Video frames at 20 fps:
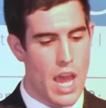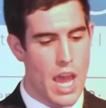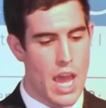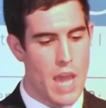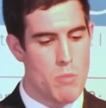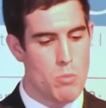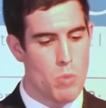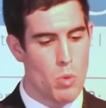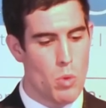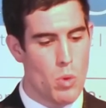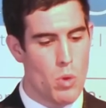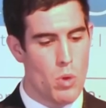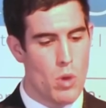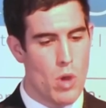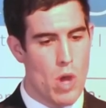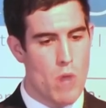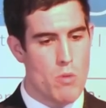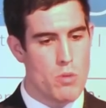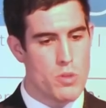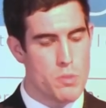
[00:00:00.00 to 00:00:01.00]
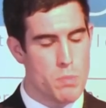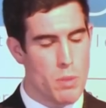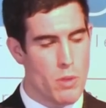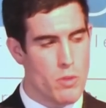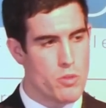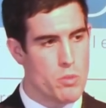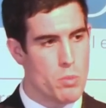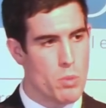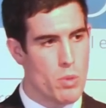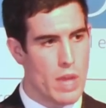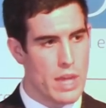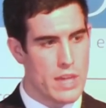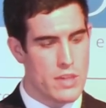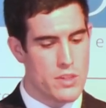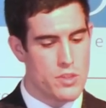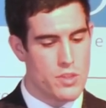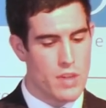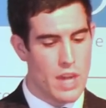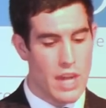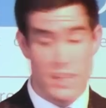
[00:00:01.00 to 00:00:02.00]
a more responsible
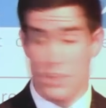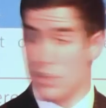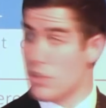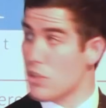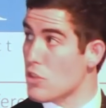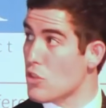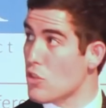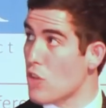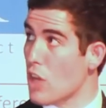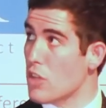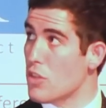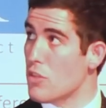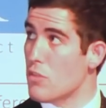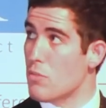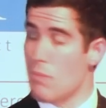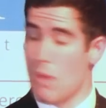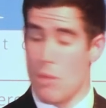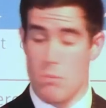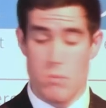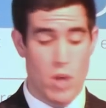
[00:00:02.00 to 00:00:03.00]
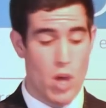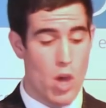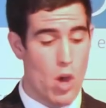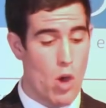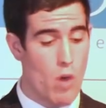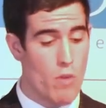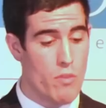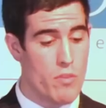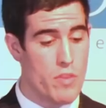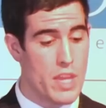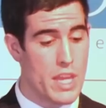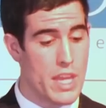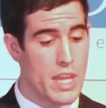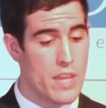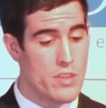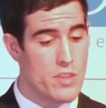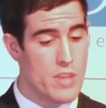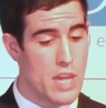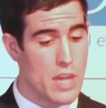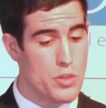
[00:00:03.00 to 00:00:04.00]
and constructive member of the
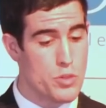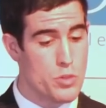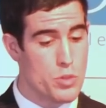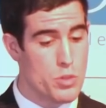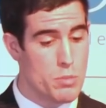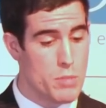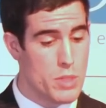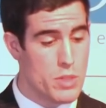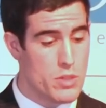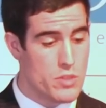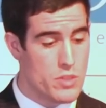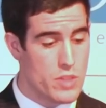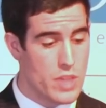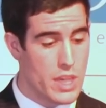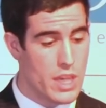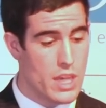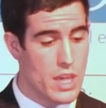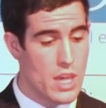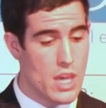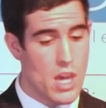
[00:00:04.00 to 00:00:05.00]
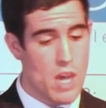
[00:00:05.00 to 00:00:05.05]
international community.